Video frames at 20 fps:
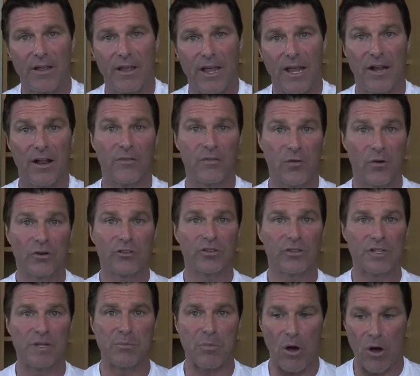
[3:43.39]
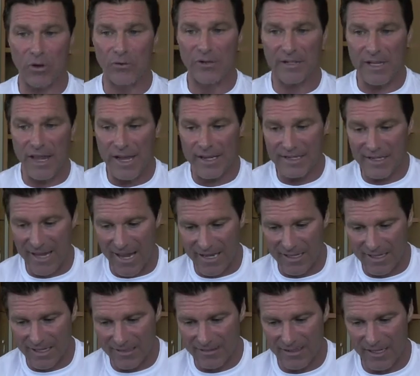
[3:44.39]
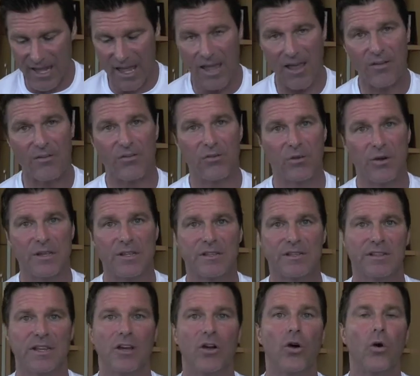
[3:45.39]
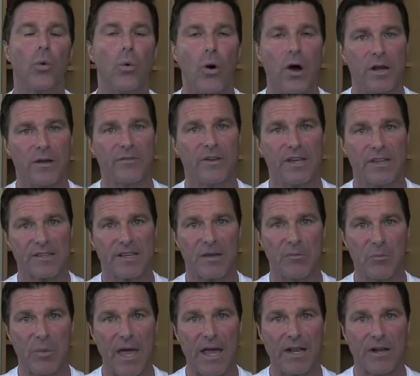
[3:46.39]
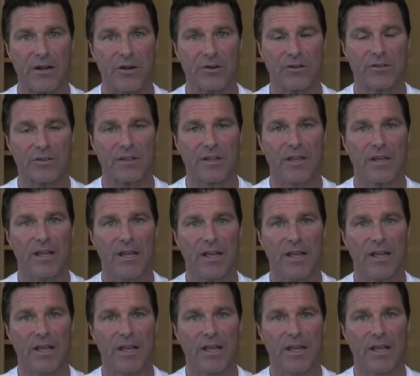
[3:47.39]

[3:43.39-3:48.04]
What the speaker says: And unfortunately, Paul Dillett can't get to every single one of his competitors